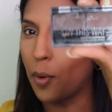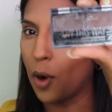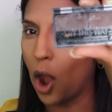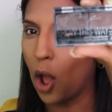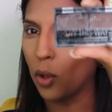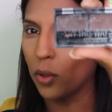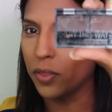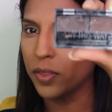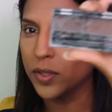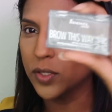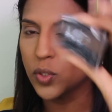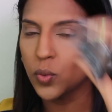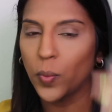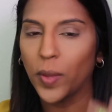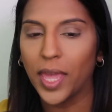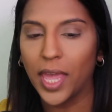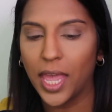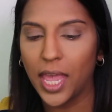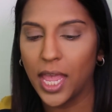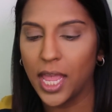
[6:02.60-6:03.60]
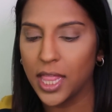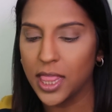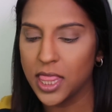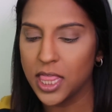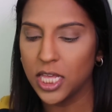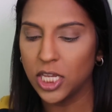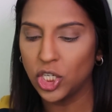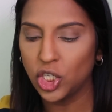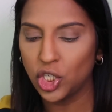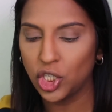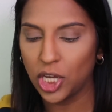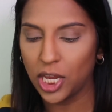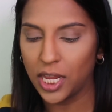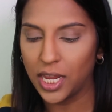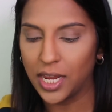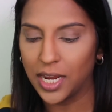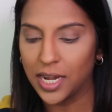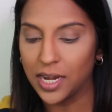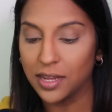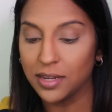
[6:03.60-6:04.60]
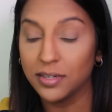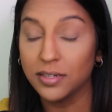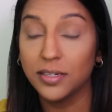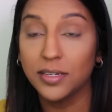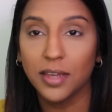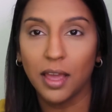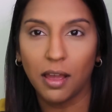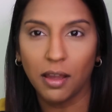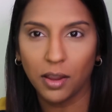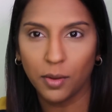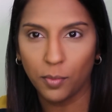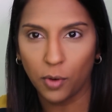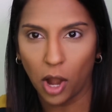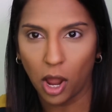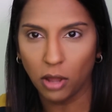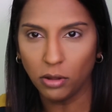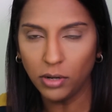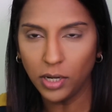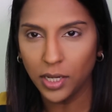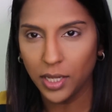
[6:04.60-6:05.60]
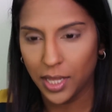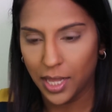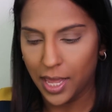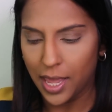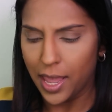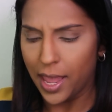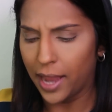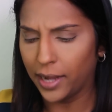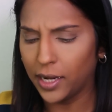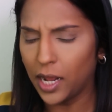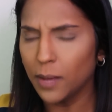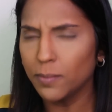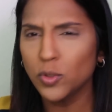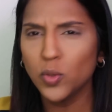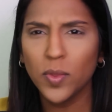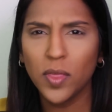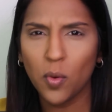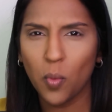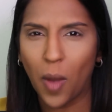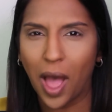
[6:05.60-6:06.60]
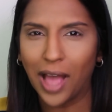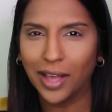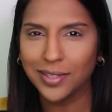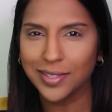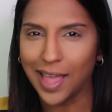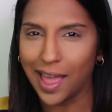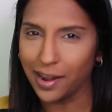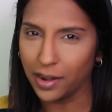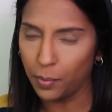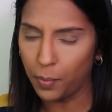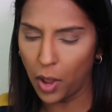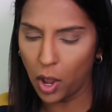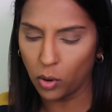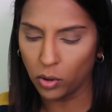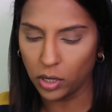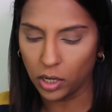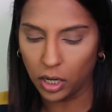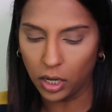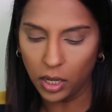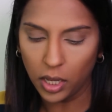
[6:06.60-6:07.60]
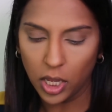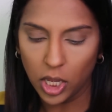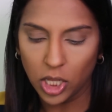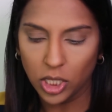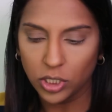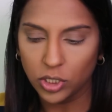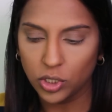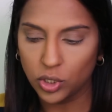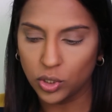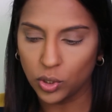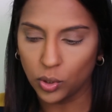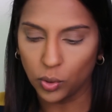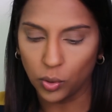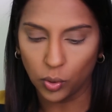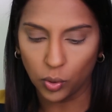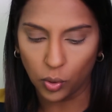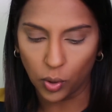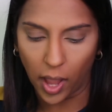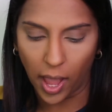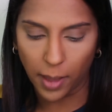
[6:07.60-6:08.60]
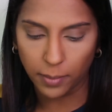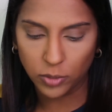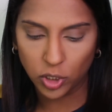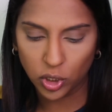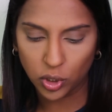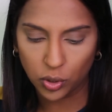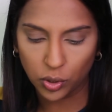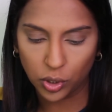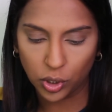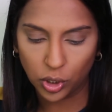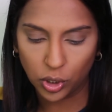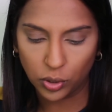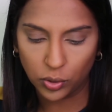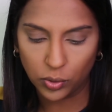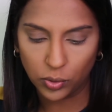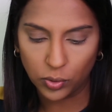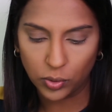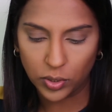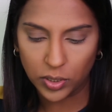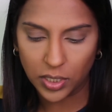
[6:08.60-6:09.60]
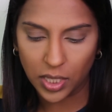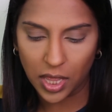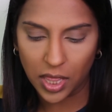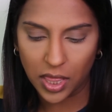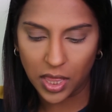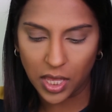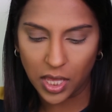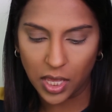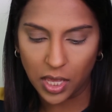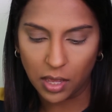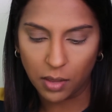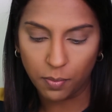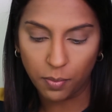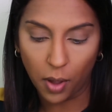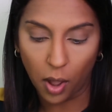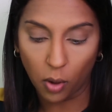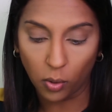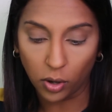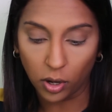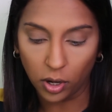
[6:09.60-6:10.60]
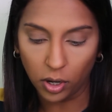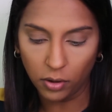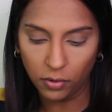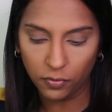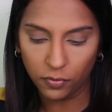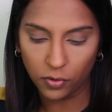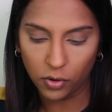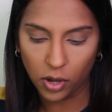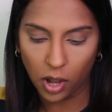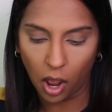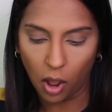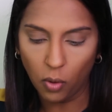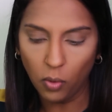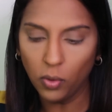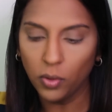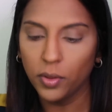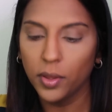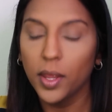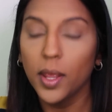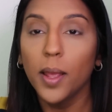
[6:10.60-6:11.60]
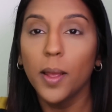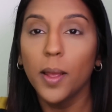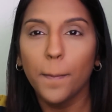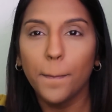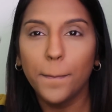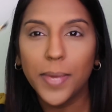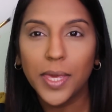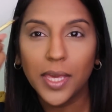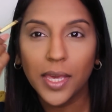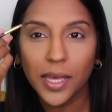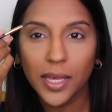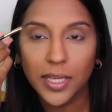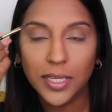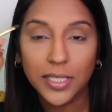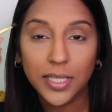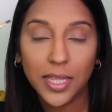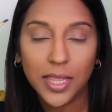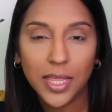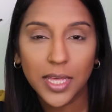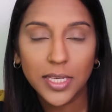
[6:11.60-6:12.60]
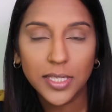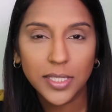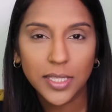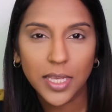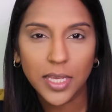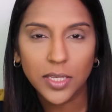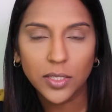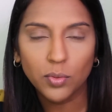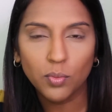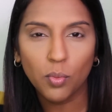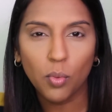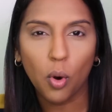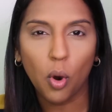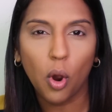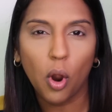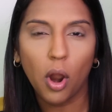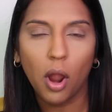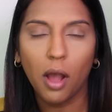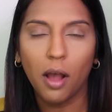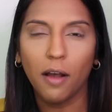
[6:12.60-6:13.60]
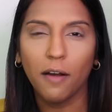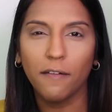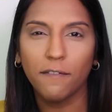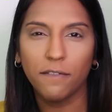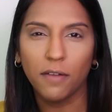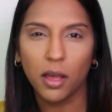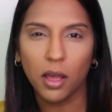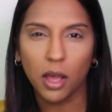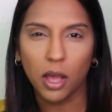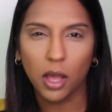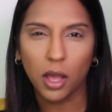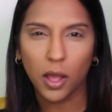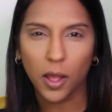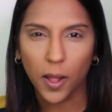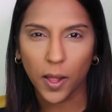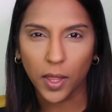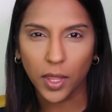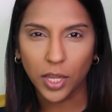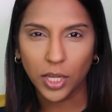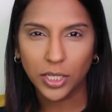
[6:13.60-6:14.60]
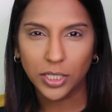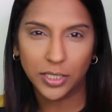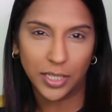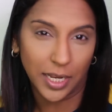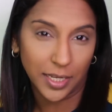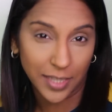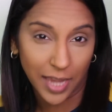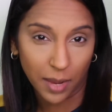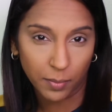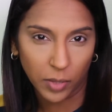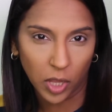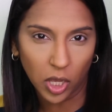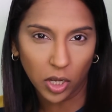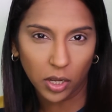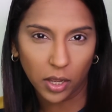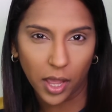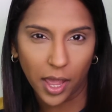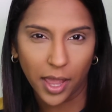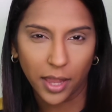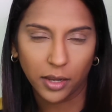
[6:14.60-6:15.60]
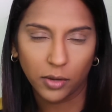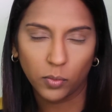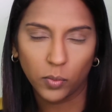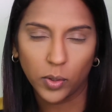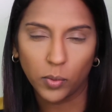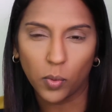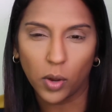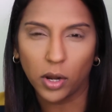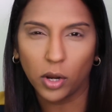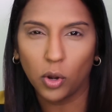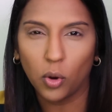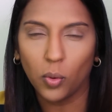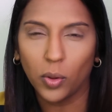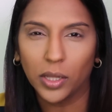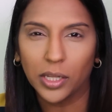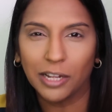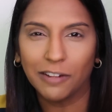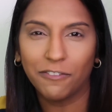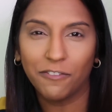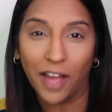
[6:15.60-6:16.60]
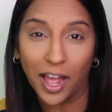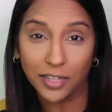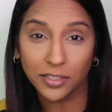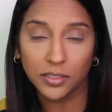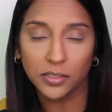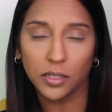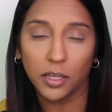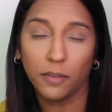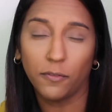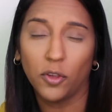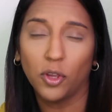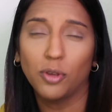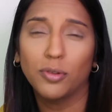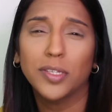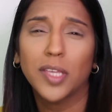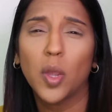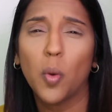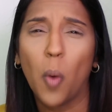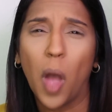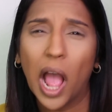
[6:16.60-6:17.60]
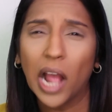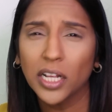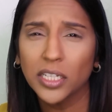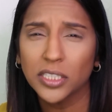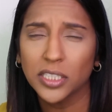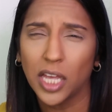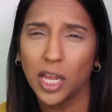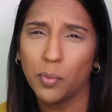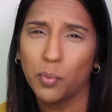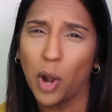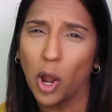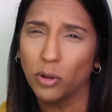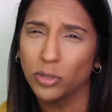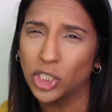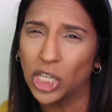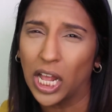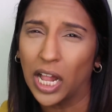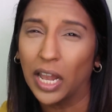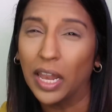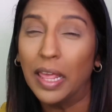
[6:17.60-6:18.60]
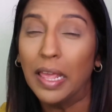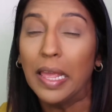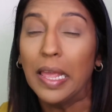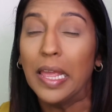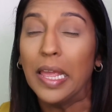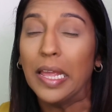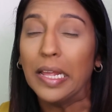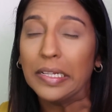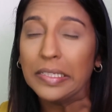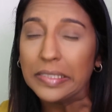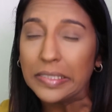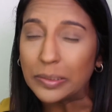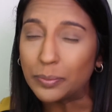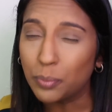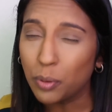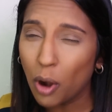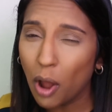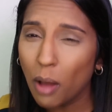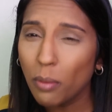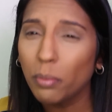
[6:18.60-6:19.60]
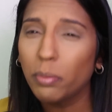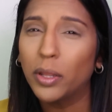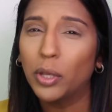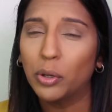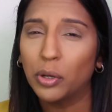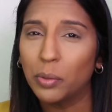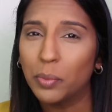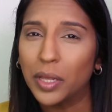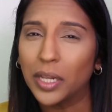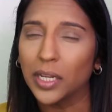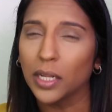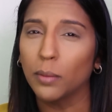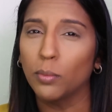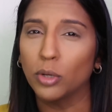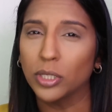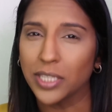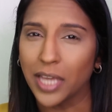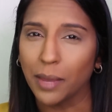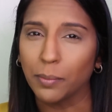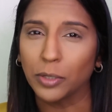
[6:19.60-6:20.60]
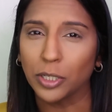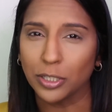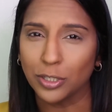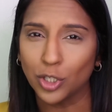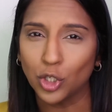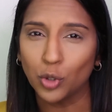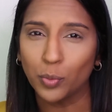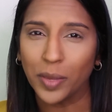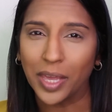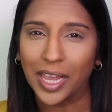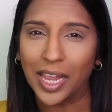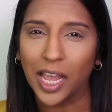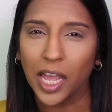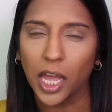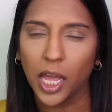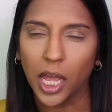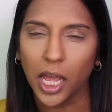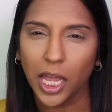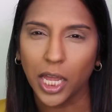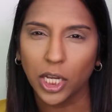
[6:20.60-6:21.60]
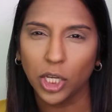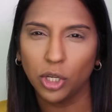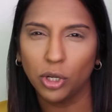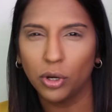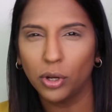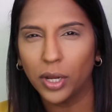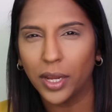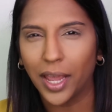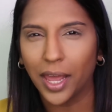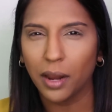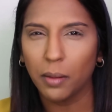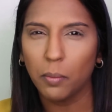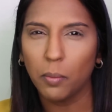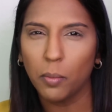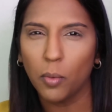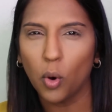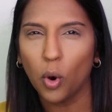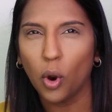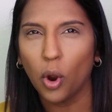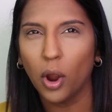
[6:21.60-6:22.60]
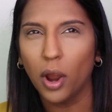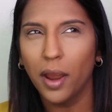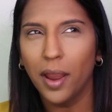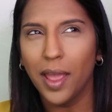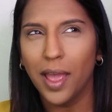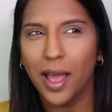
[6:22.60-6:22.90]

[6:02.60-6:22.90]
Brow This Way in the shade Dark Brown. It comes with a wax and a powder, so I'm just going to use the powder for now because this is more of a daytime look and we want to go a little faster. If you're using wax and brow gel, it's probably going to be a little more time consuming and you're going to get a more